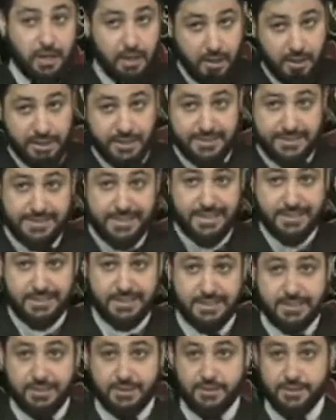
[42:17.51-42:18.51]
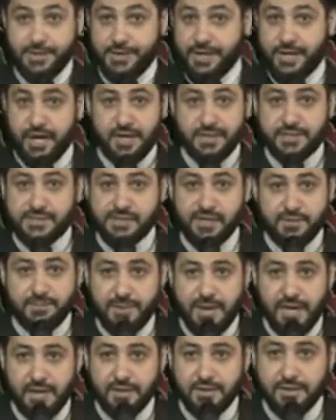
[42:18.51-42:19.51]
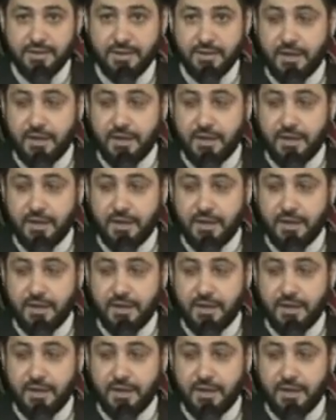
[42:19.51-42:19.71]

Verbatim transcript: Like I said, dunya is not bad.